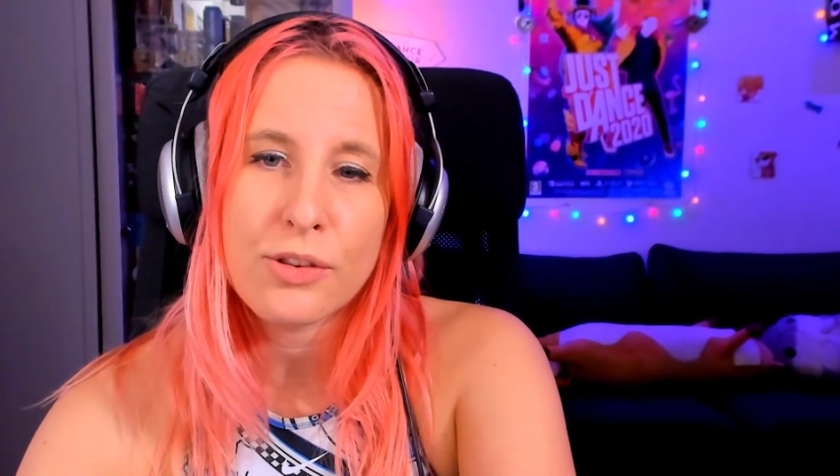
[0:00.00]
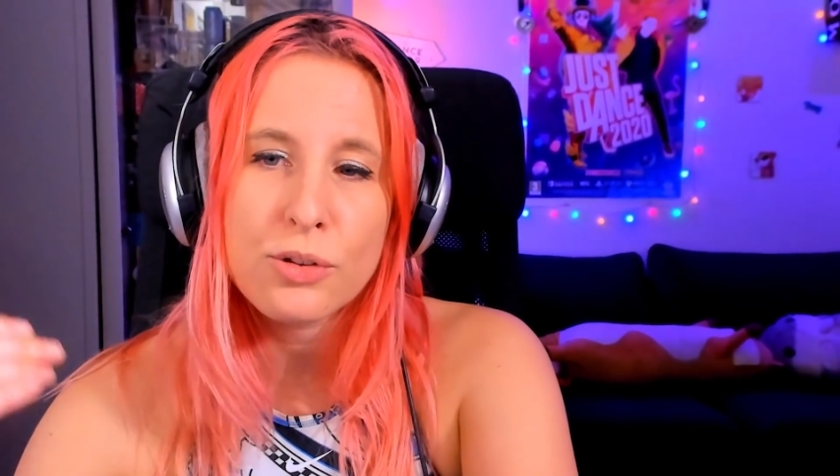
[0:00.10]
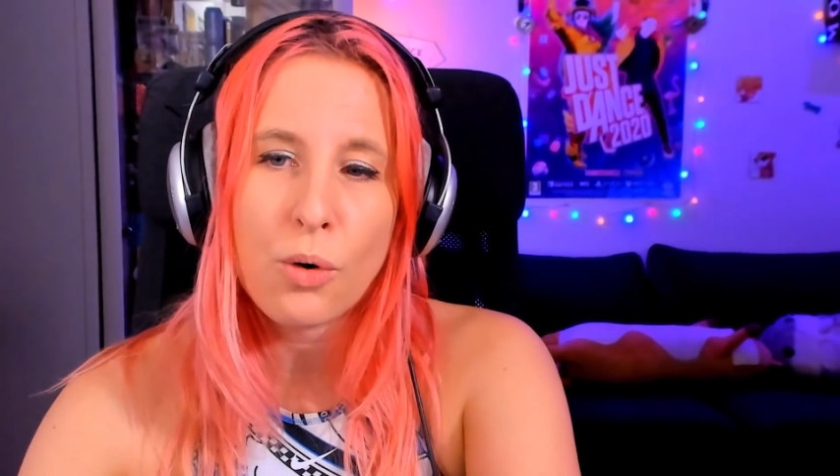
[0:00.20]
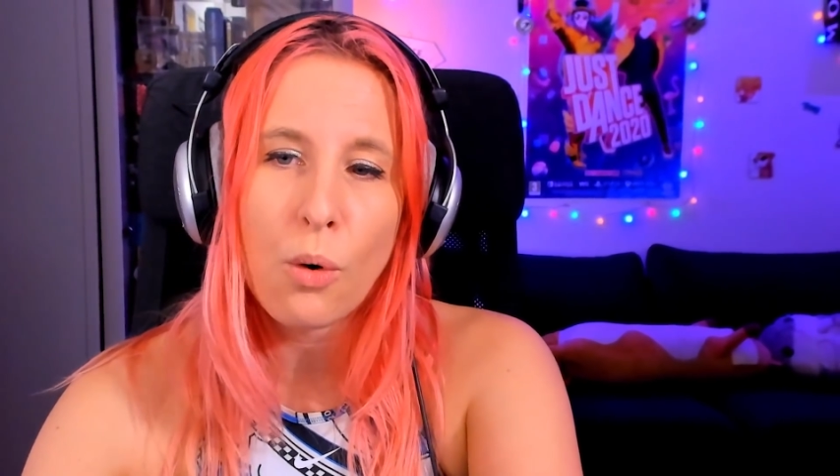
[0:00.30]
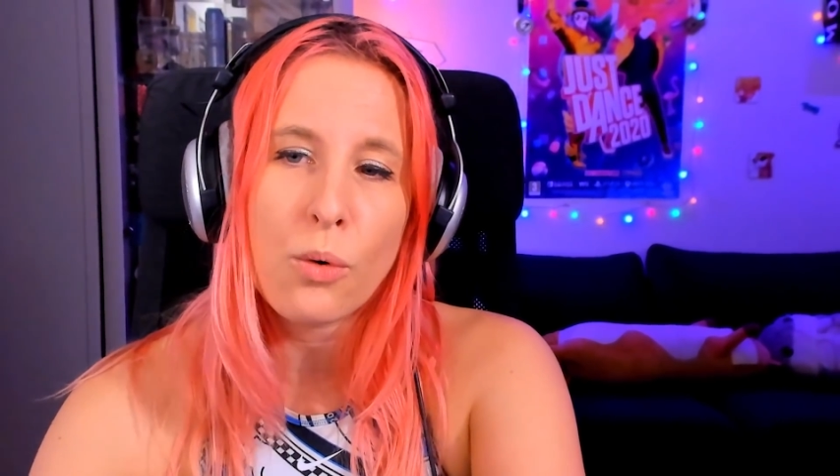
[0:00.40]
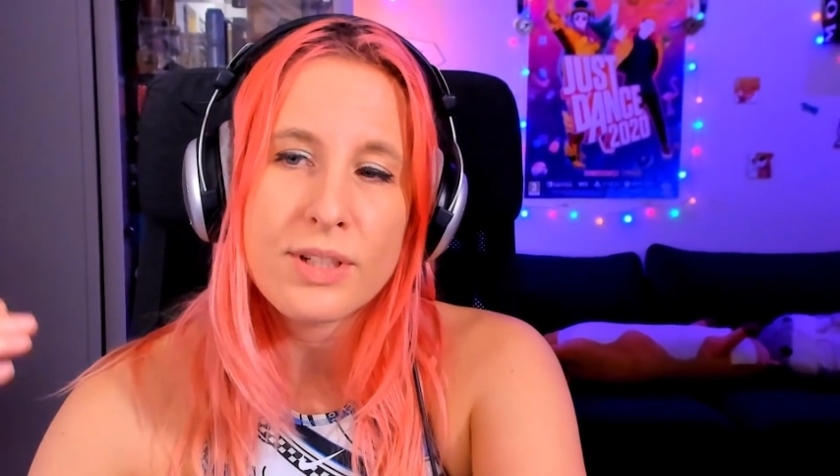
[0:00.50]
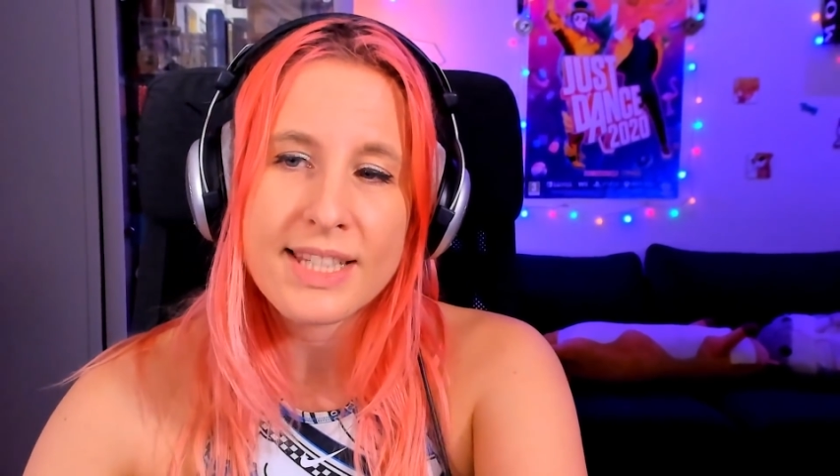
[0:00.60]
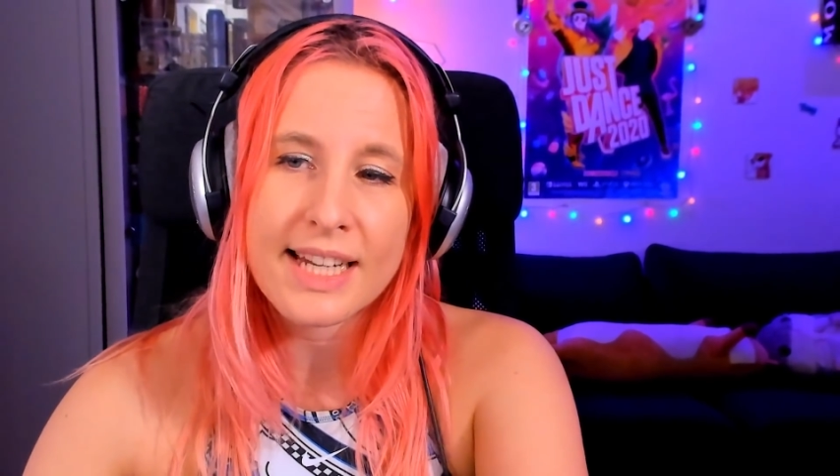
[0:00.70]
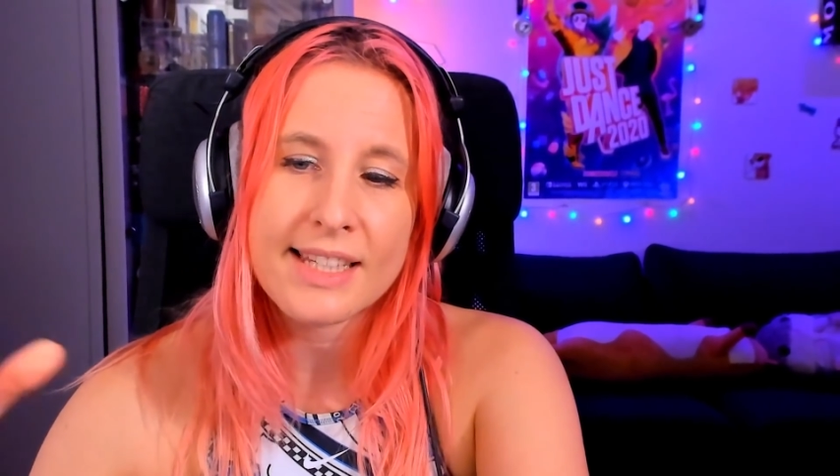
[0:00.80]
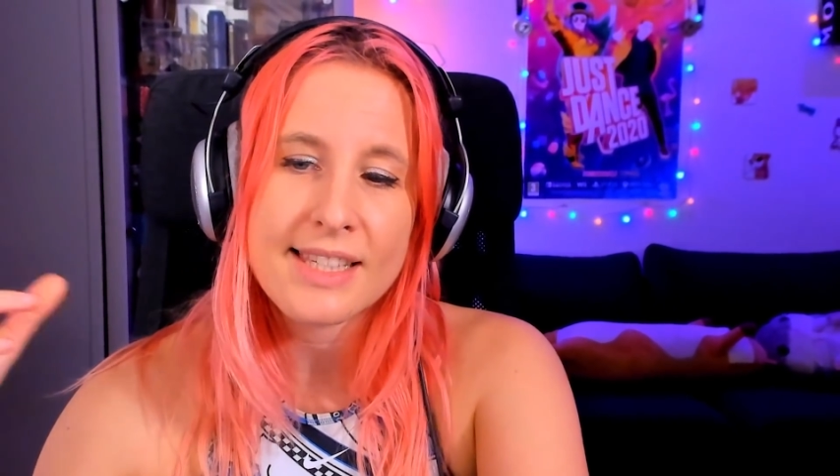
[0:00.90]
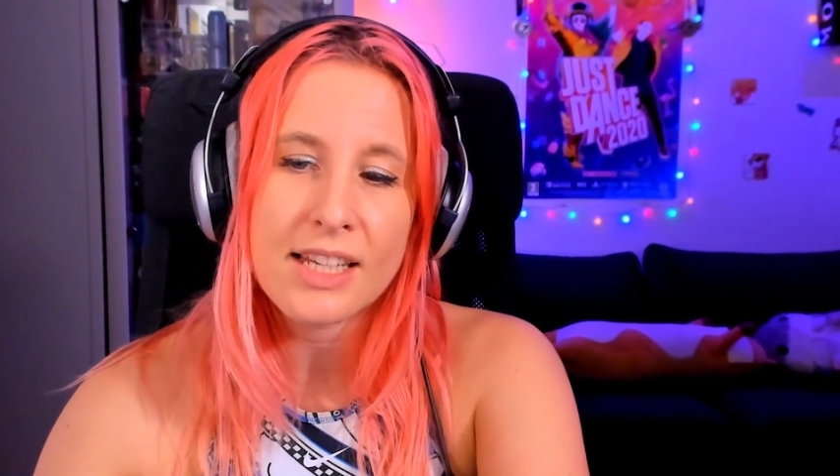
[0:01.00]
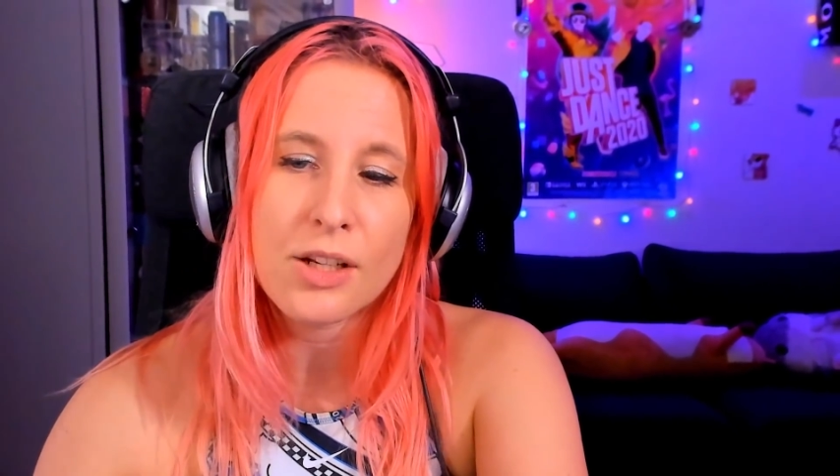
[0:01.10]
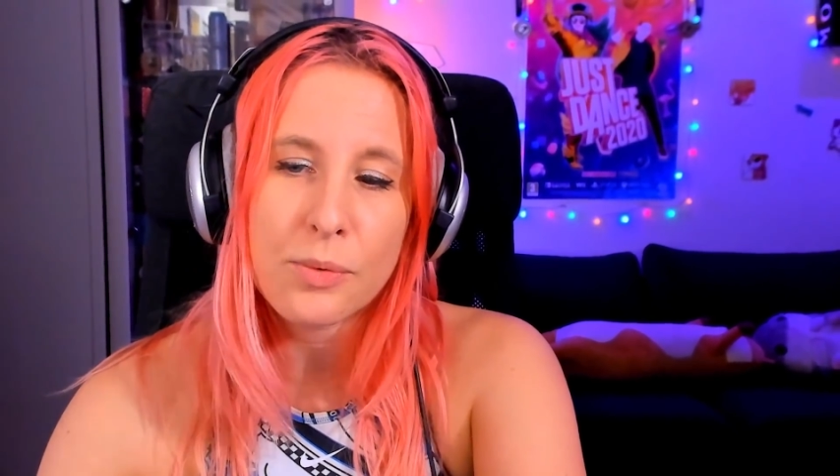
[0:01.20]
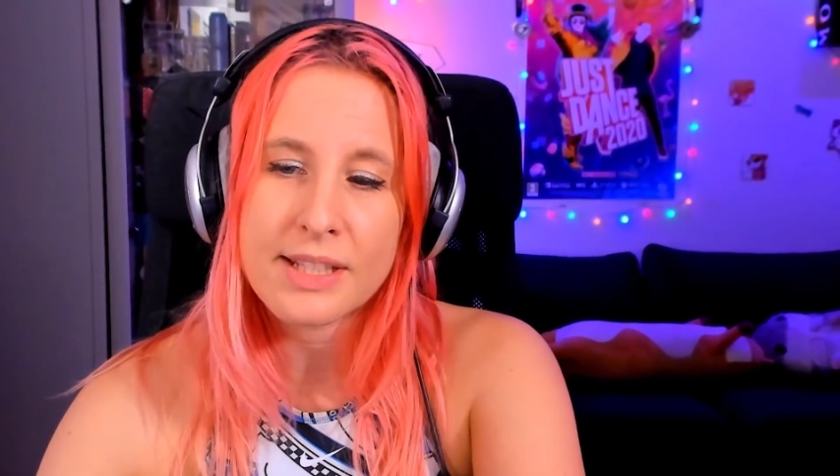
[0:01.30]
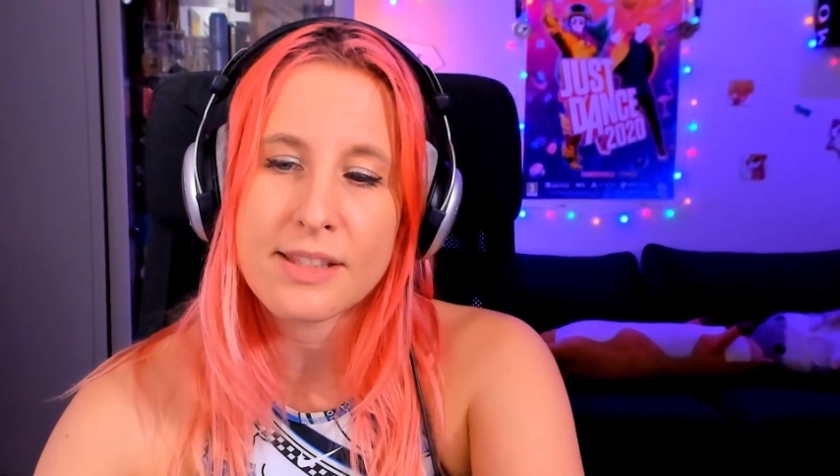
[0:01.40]
the chorus
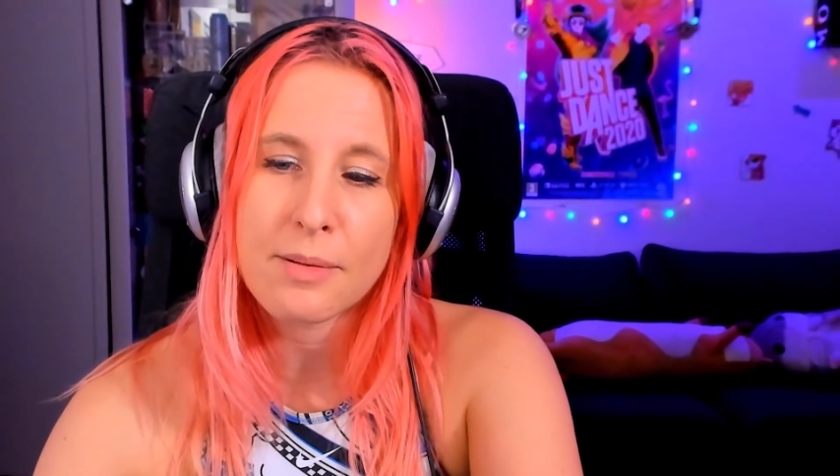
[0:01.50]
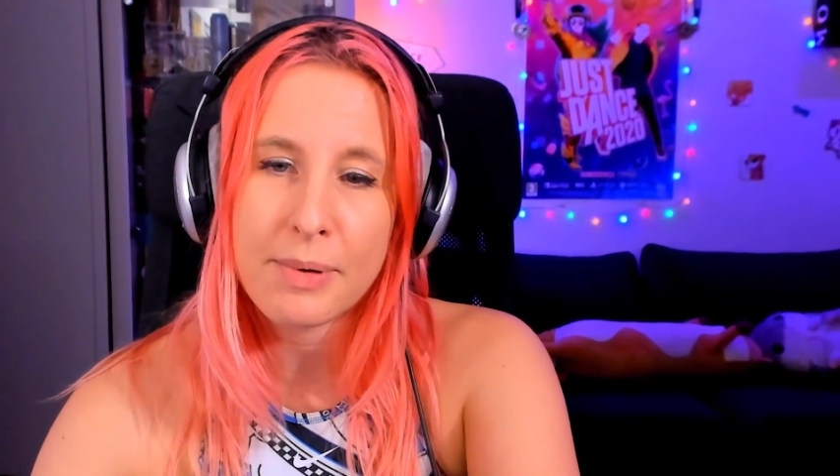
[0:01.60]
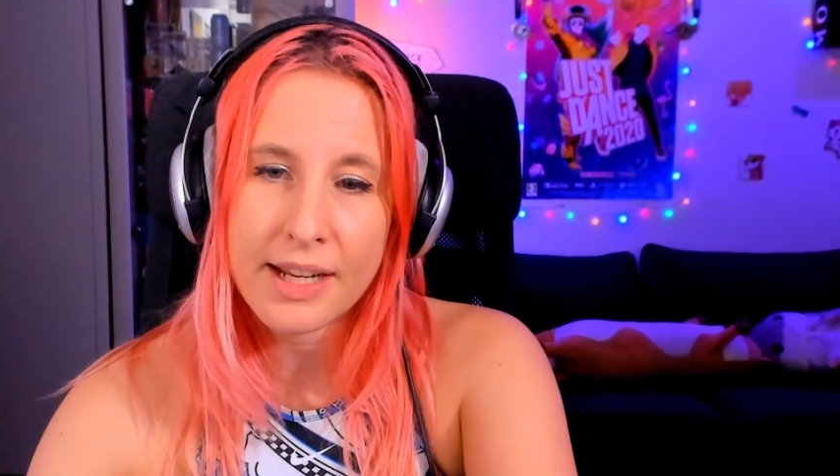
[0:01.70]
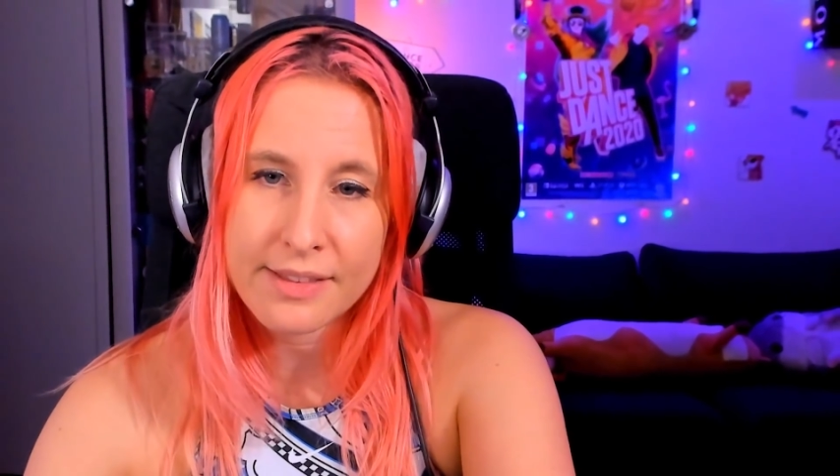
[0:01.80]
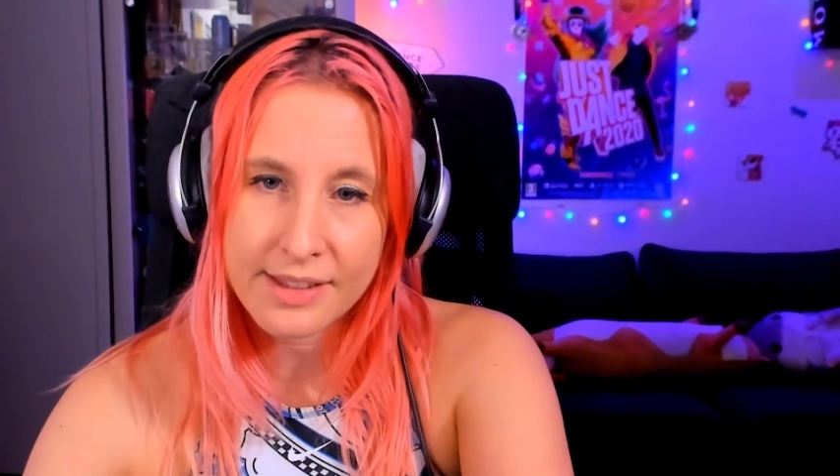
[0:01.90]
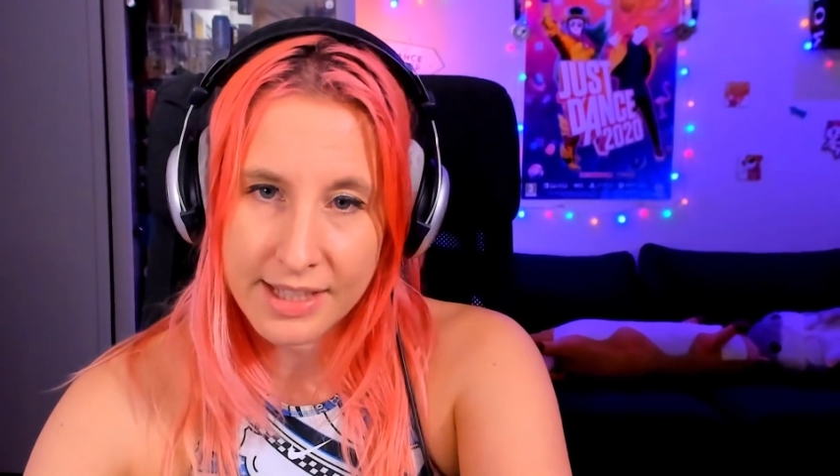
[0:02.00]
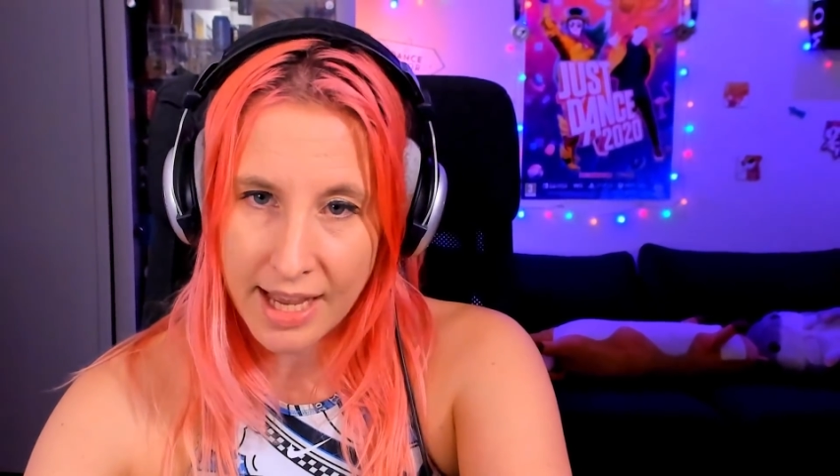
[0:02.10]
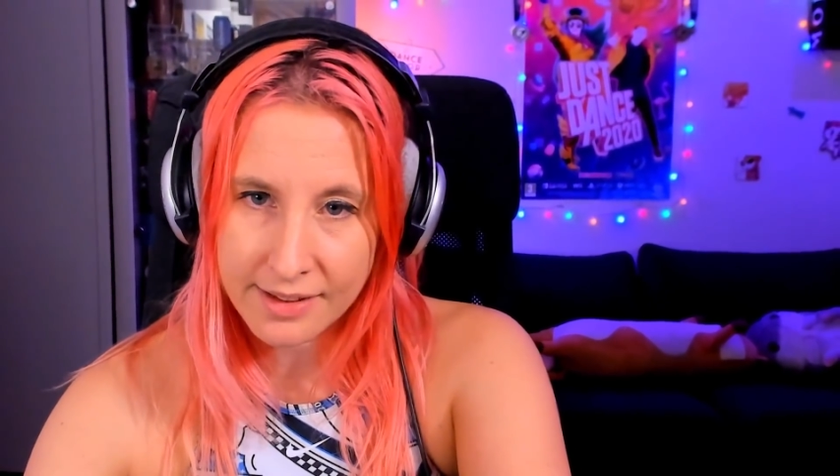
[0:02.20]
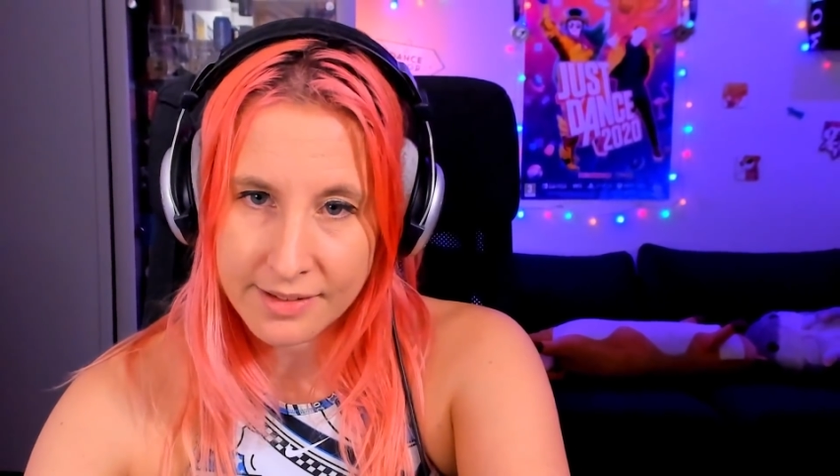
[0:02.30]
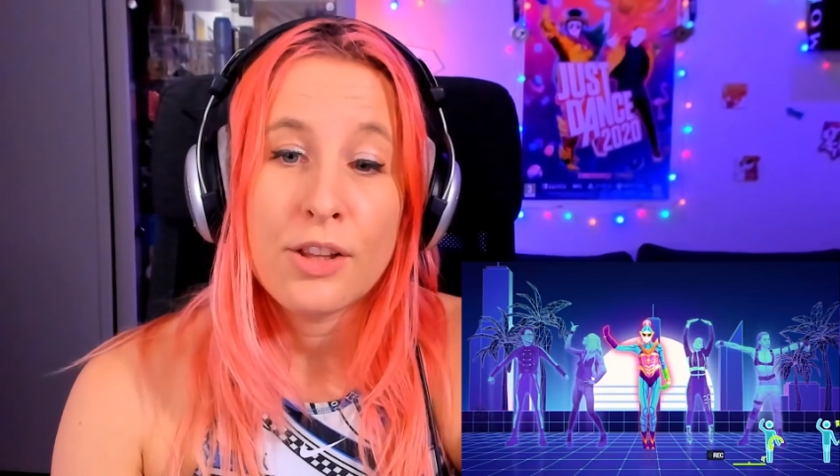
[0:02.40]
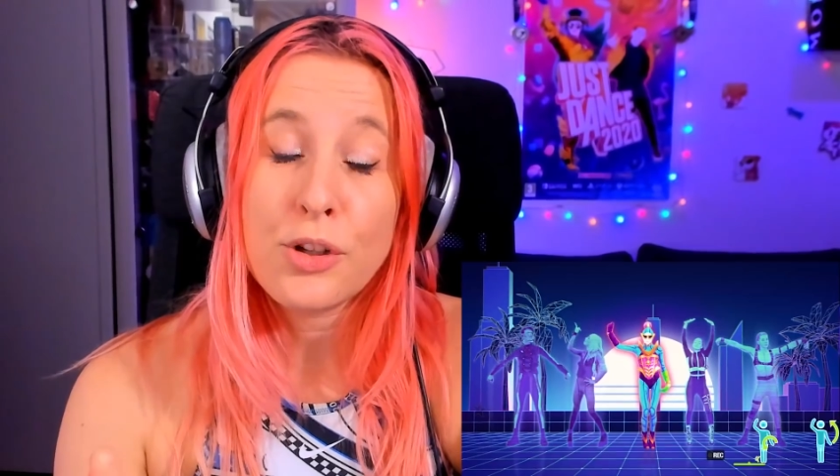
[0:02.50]
accelerates a bit at the end.